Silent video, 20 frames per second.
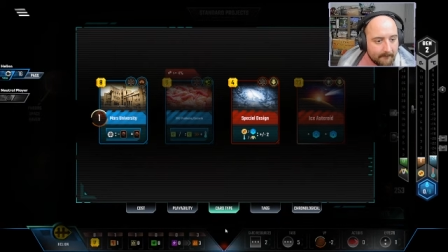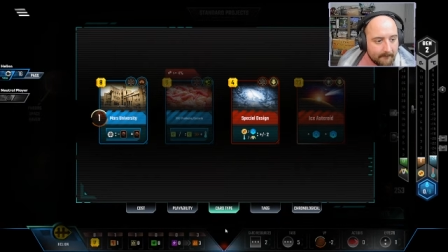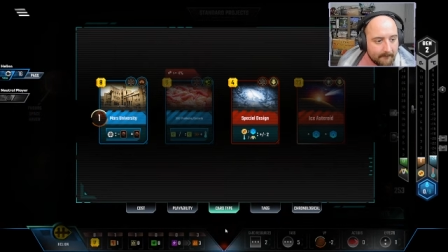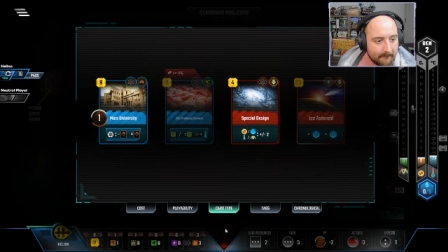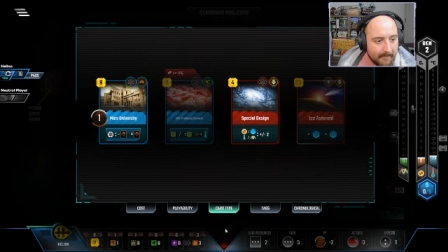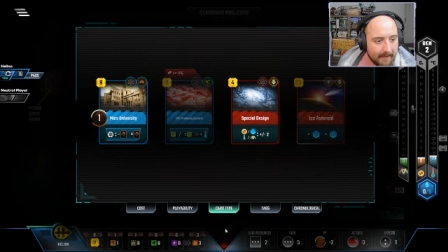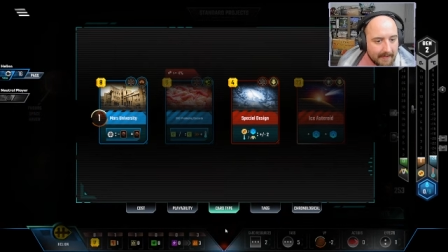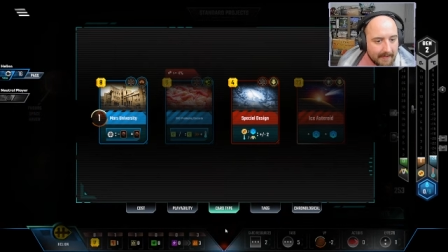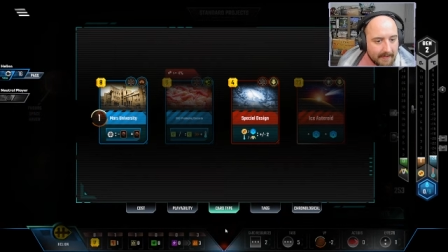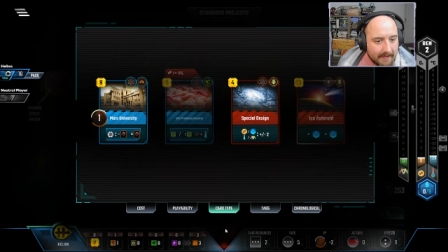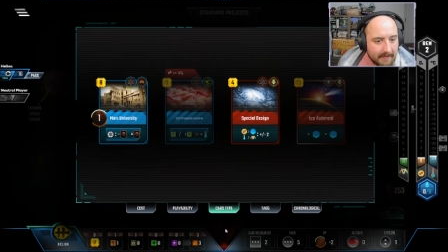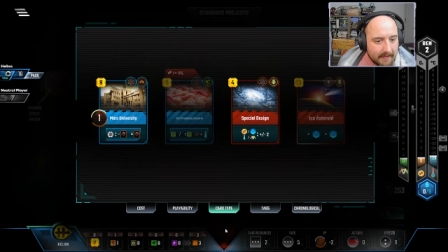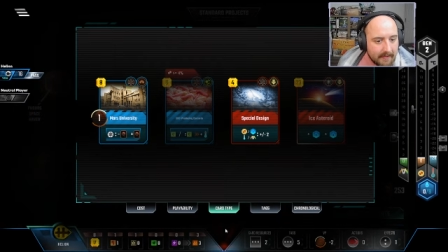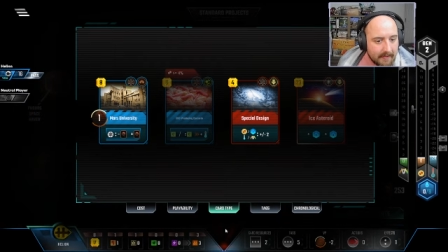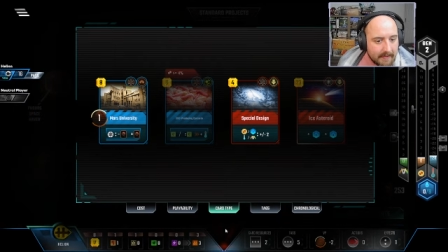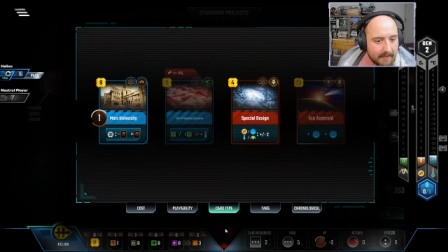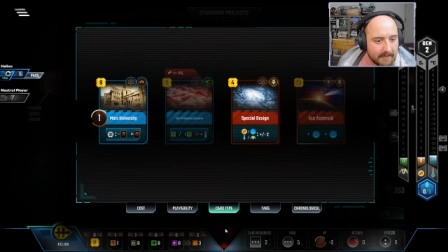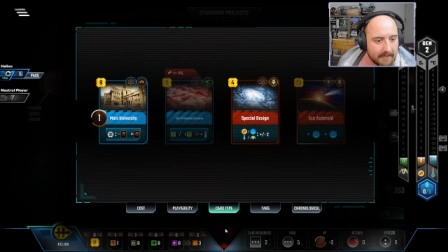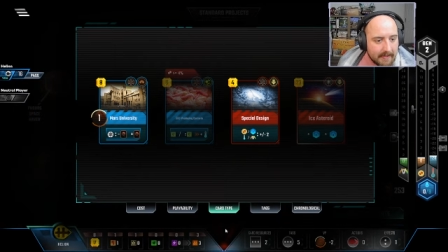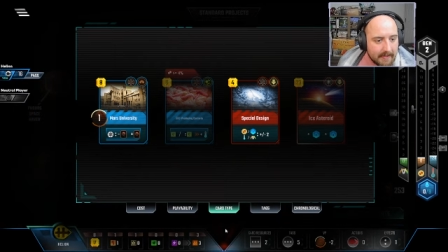I did
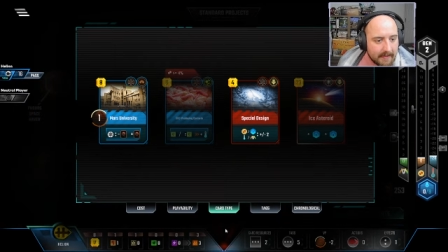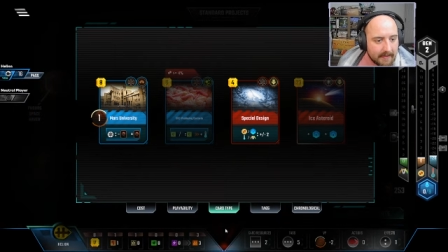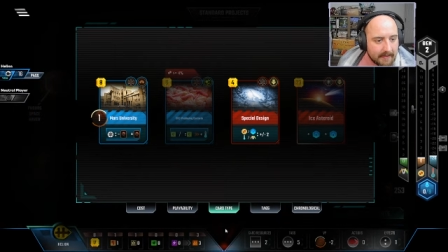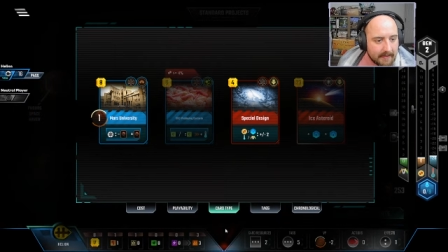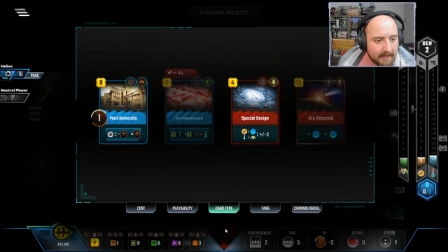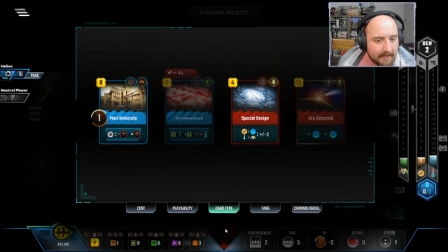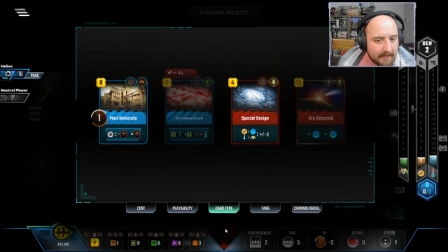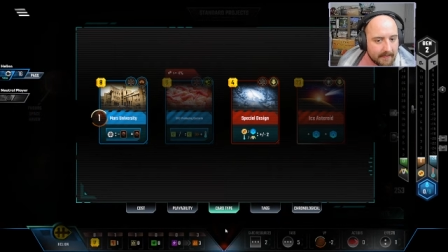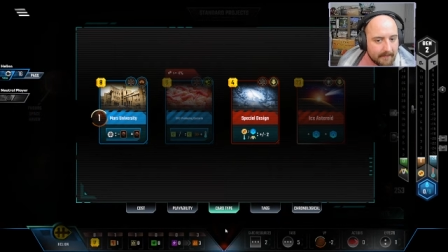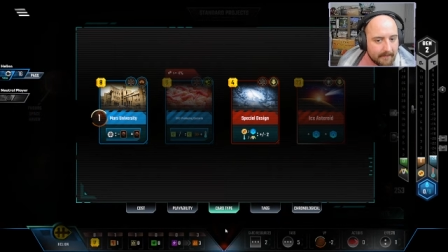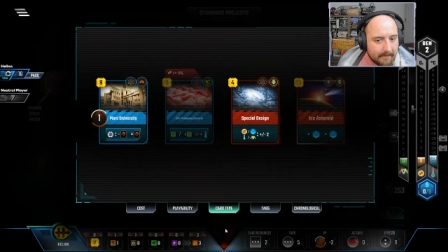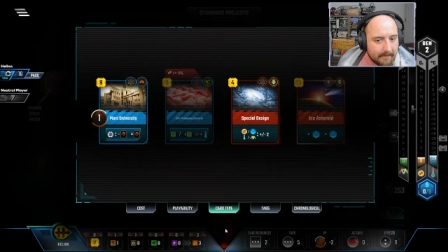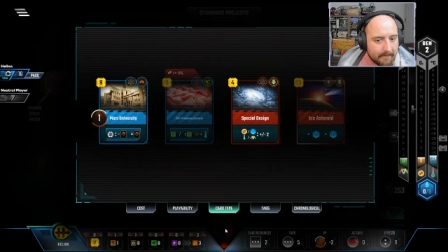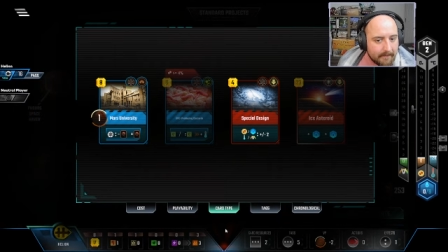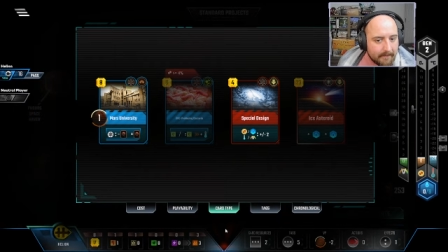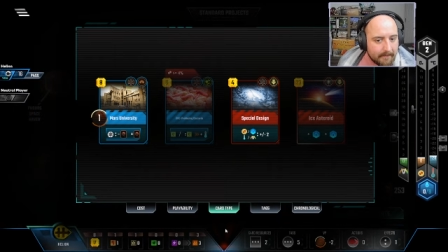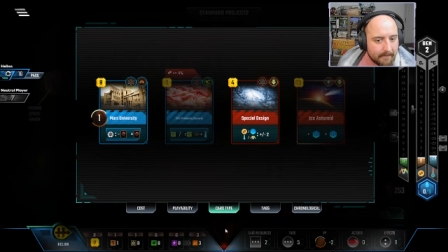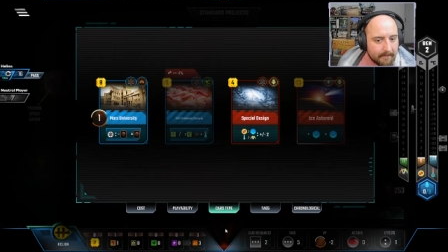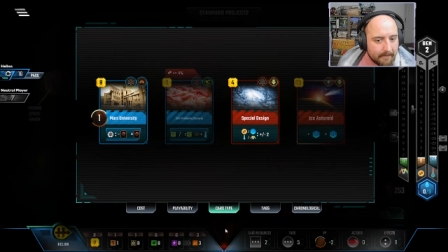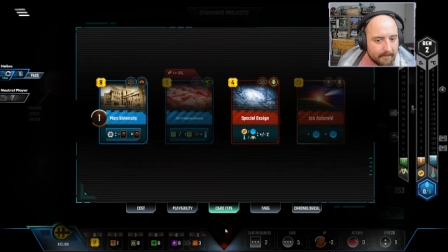not take...
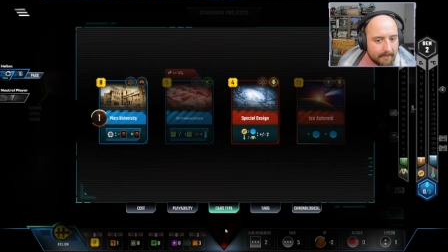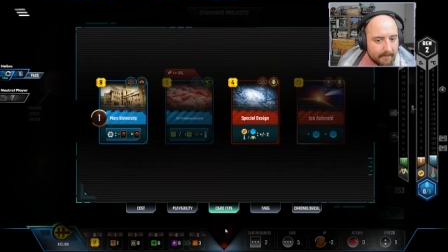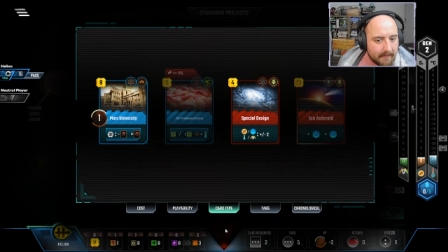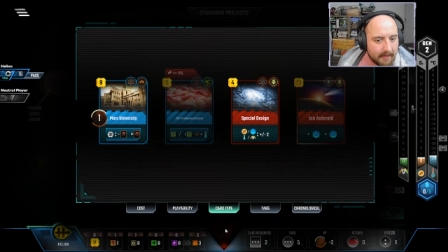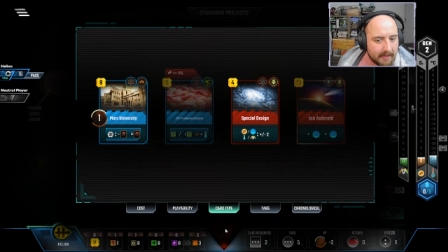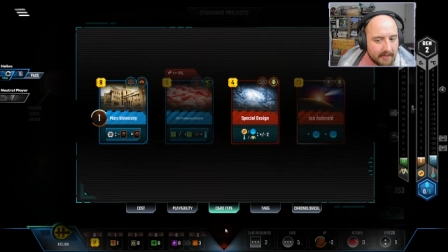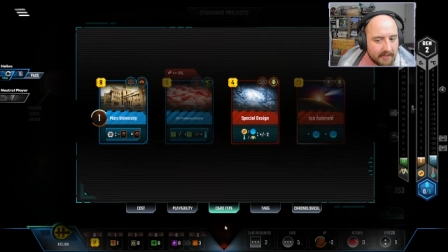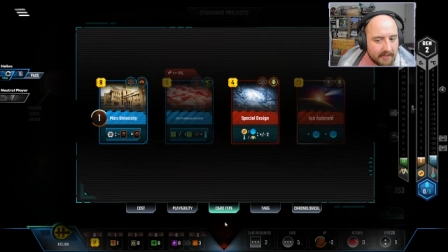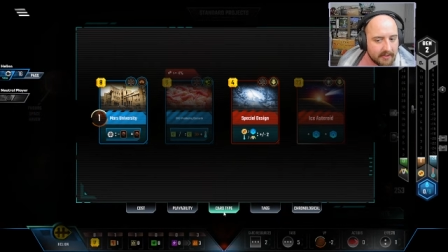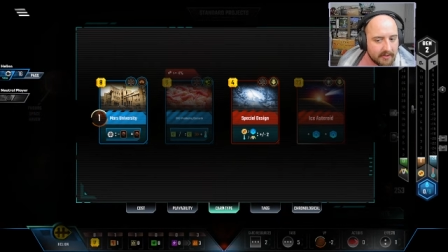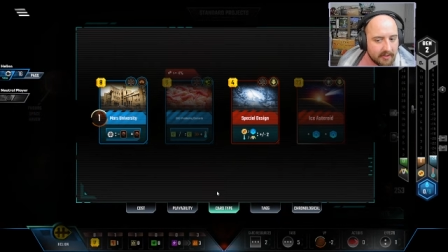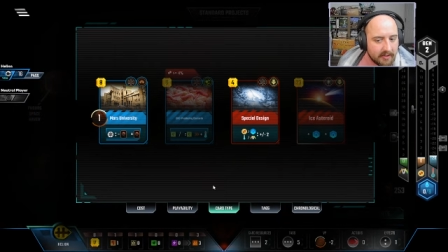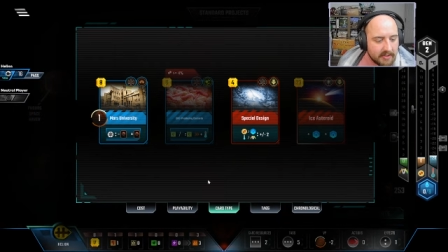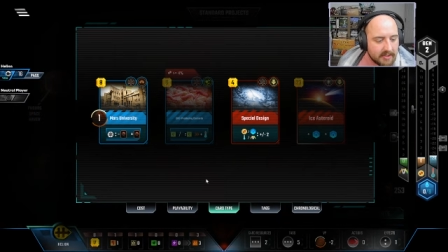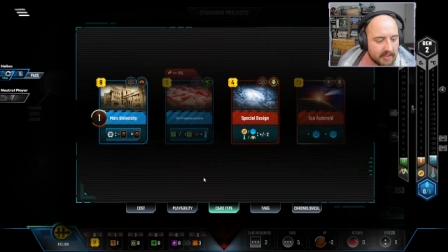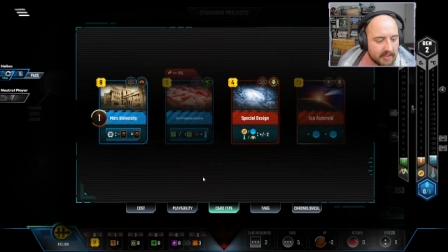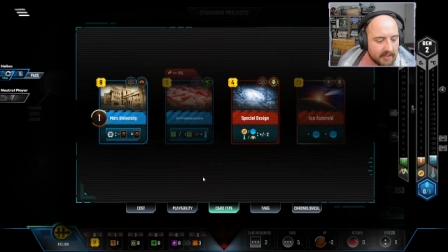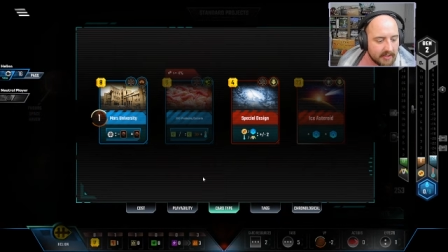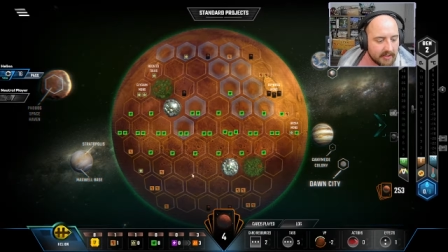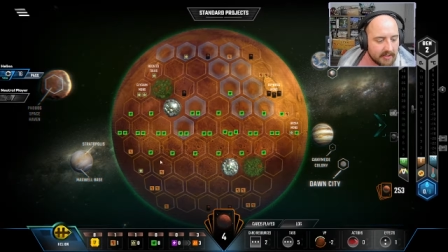I did not
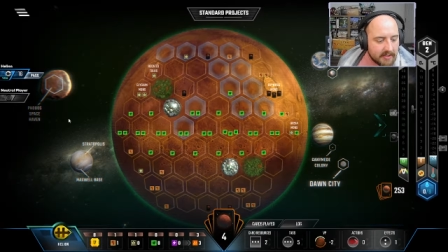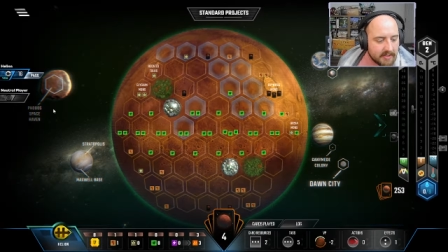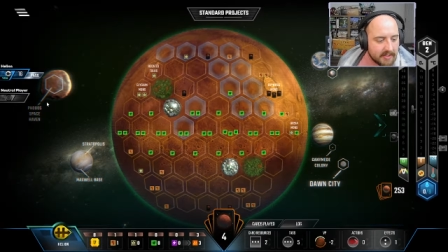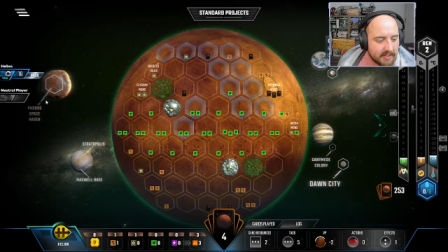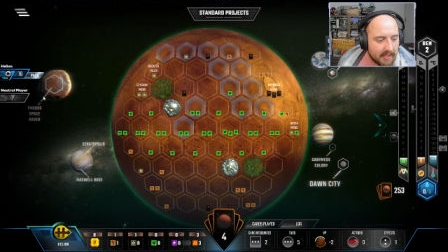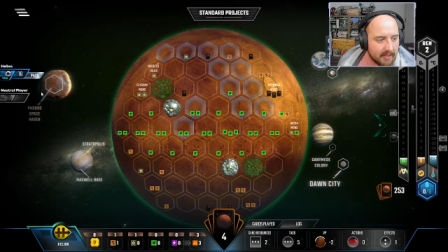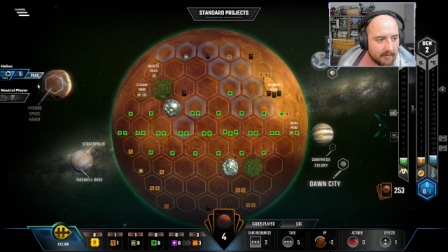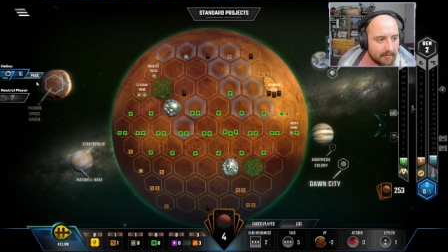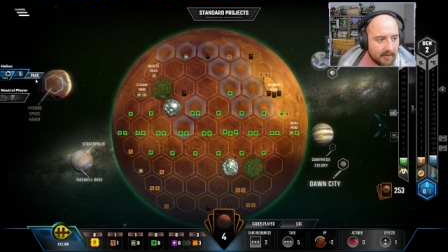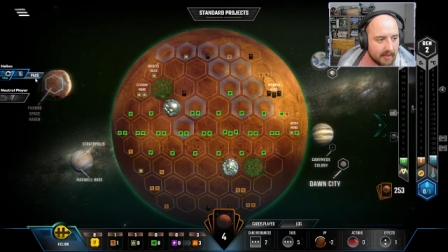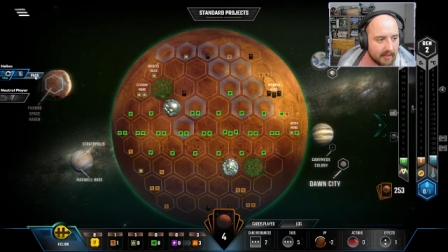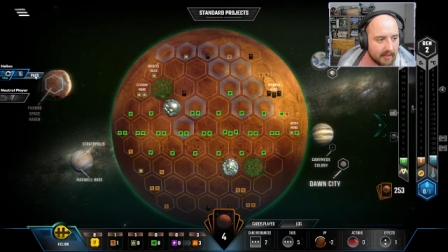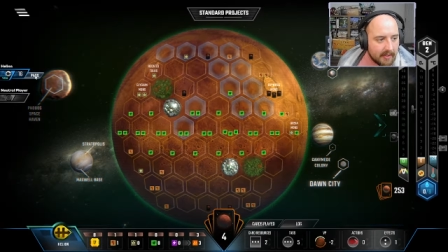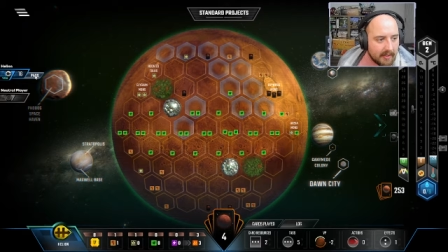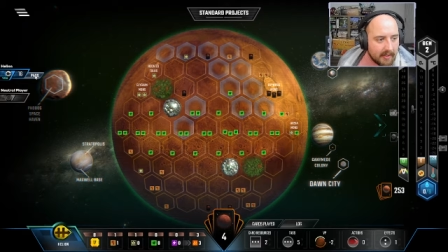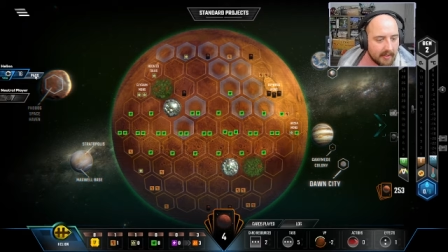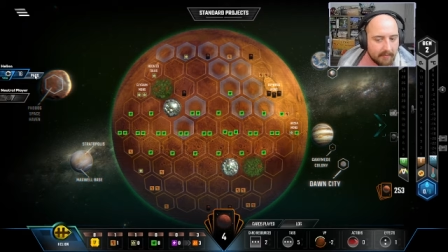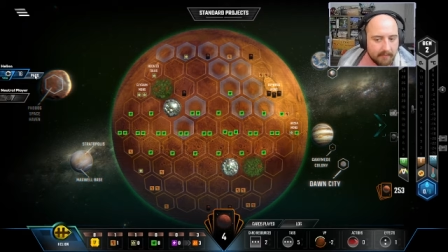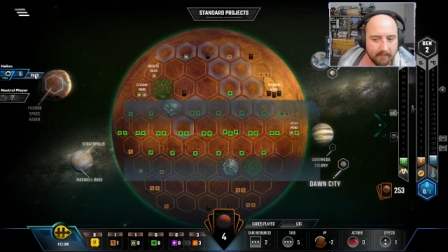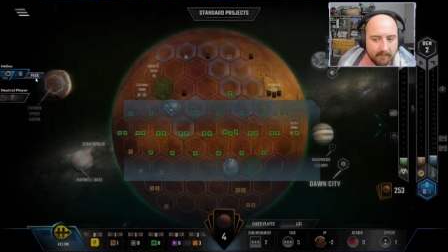take it, Sam. I
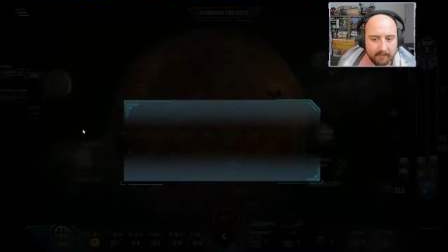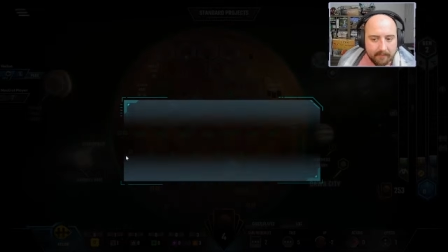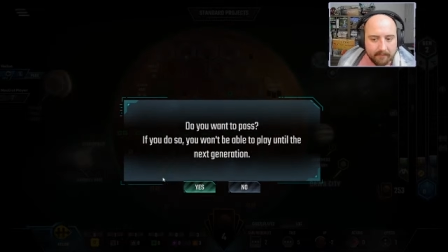am.